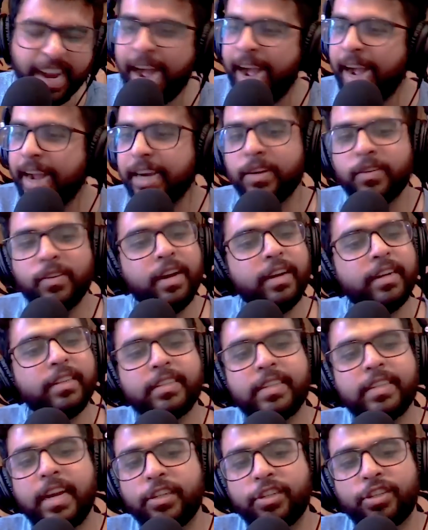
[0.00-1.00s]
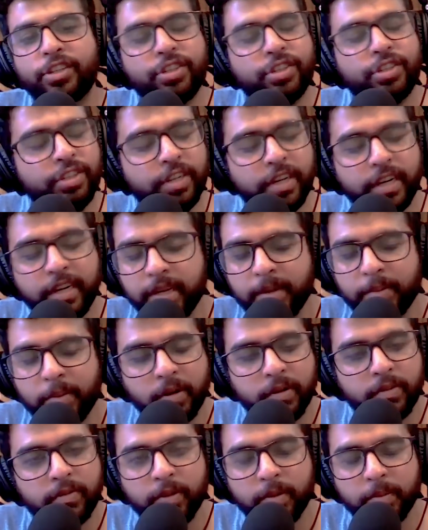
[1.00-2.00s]
and Thank I you. don't understand shit
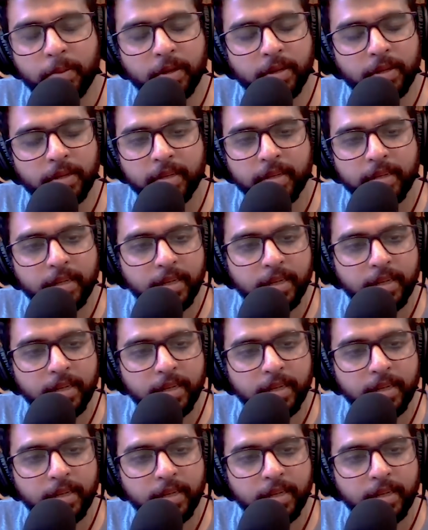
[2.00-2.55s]
about football.